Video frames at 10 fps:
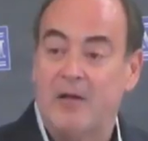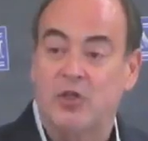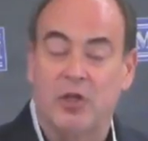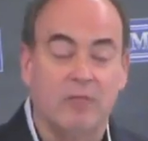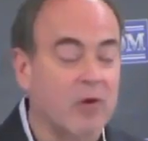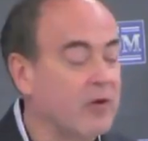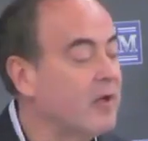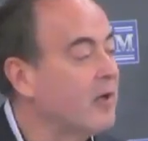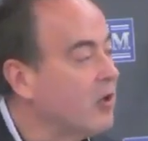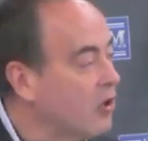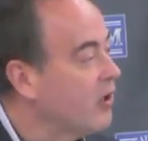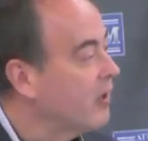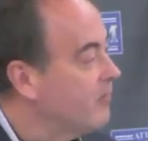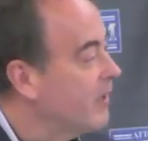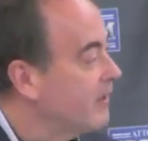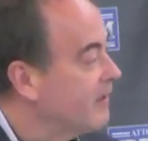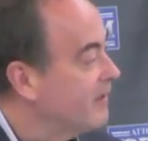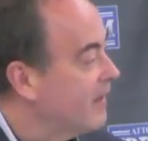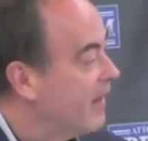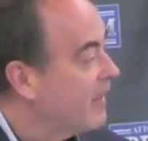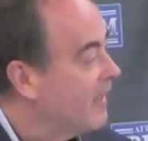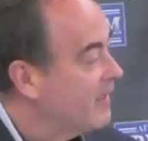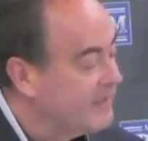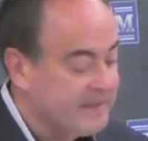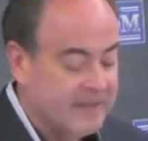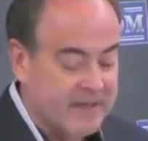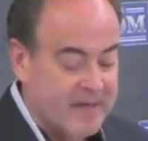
actually wrote a concurring opinion in that case,